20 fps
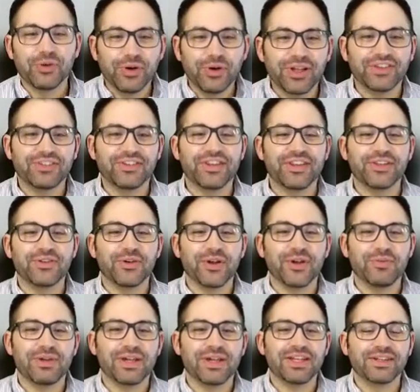toys in the
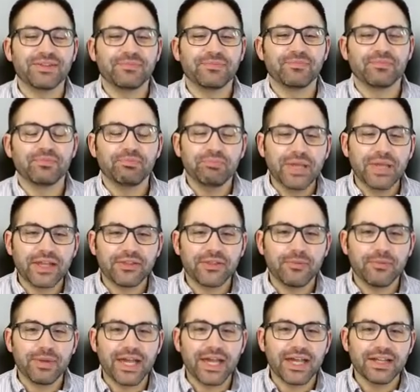toy bin. Make
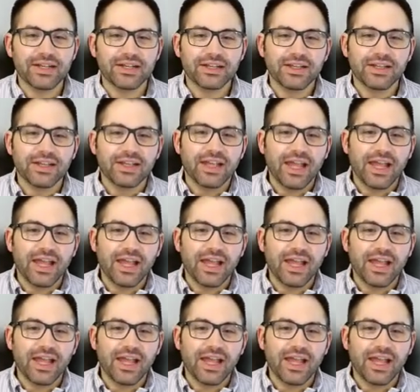the bed